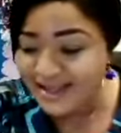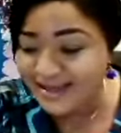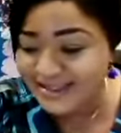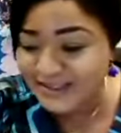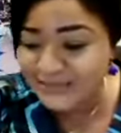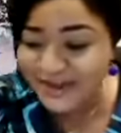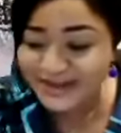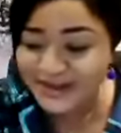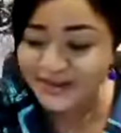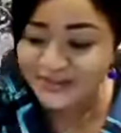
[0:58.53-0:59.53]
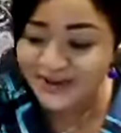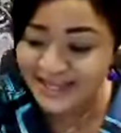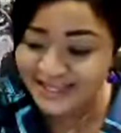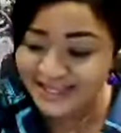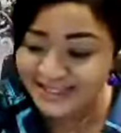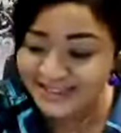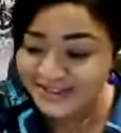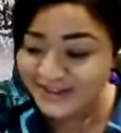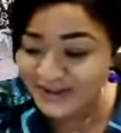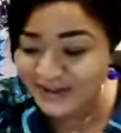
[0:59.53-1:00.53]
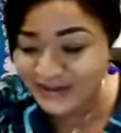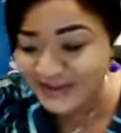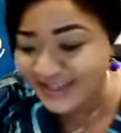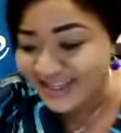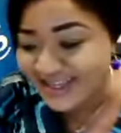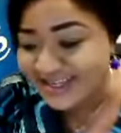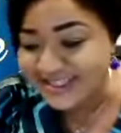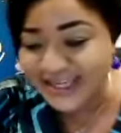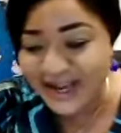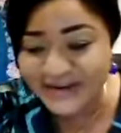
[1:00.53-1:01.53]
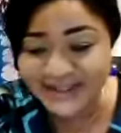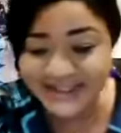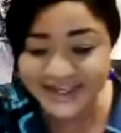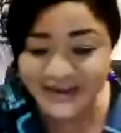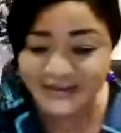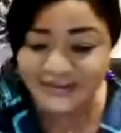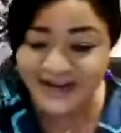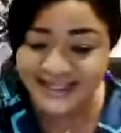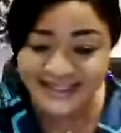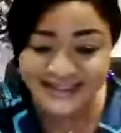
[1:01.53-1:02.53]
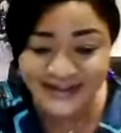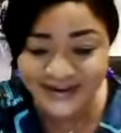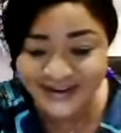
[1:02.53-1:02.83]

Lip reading: Elizabeth, God bless you. Charity, God bless